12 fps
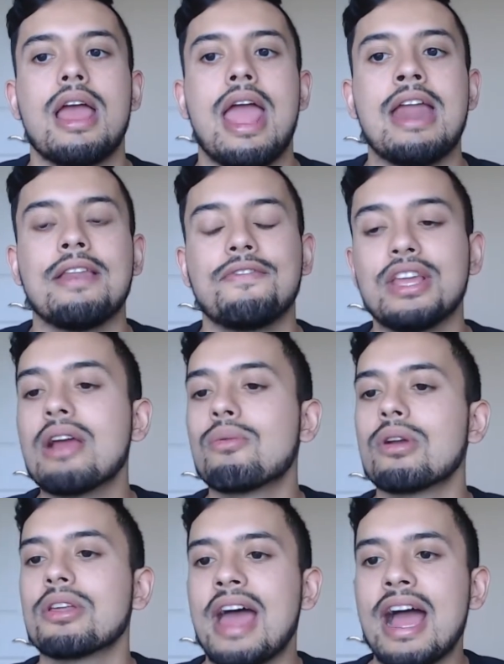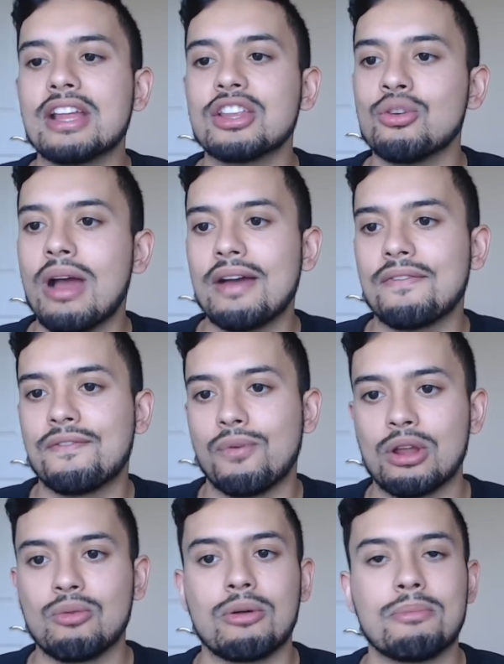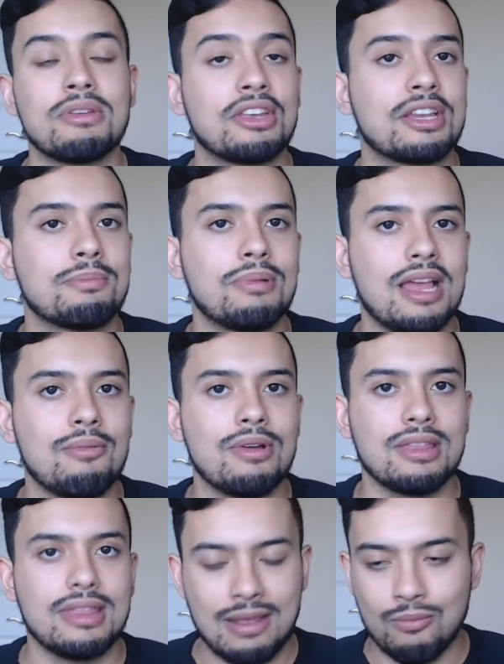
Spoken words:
And if you get rid of that, you have $41 million to play with,